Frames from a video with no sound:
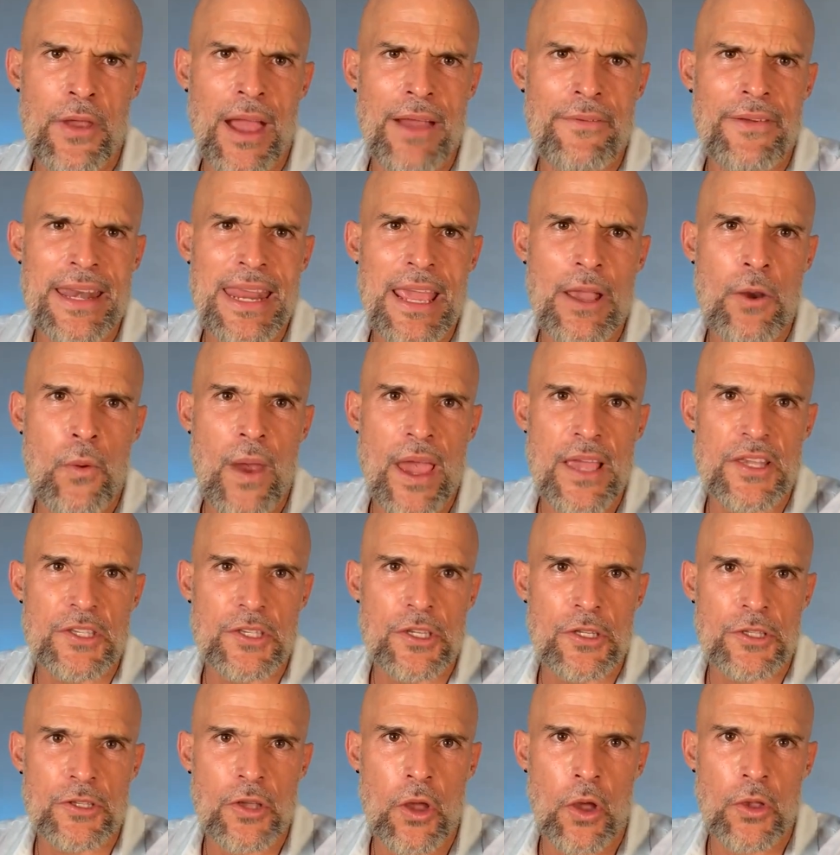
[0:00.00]
If you have any
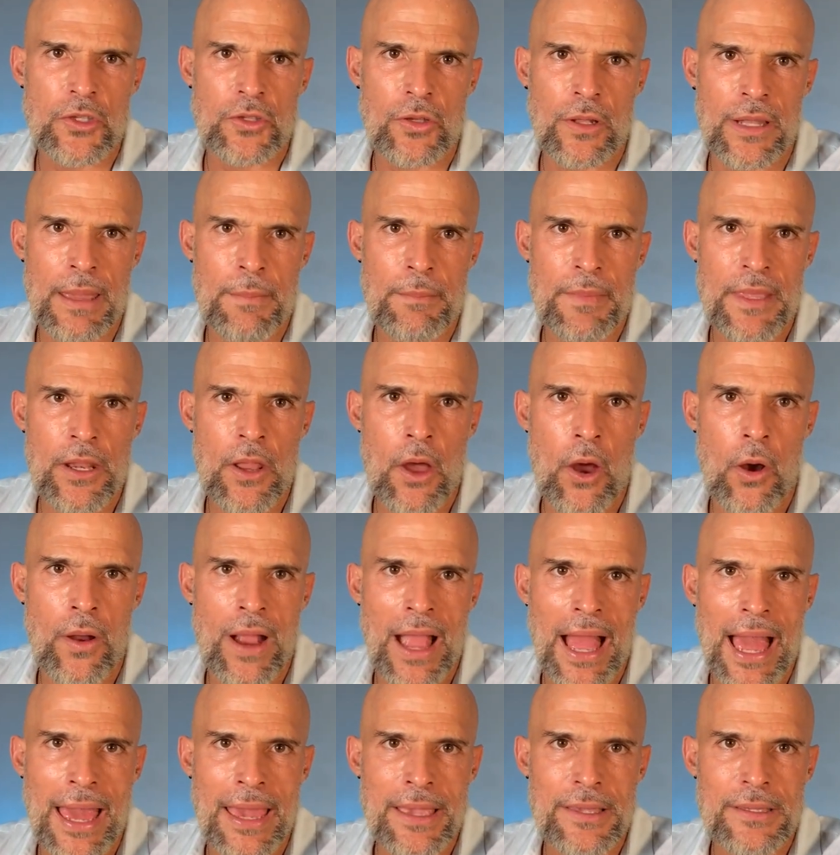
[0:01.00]
questions, also let me
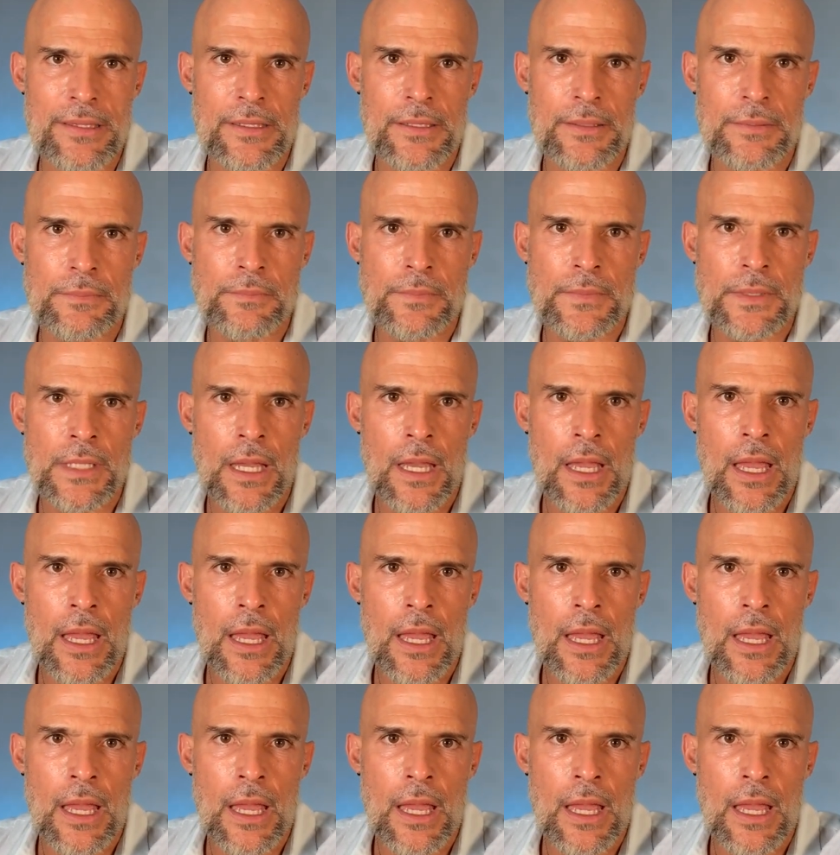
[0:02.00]
know, guys.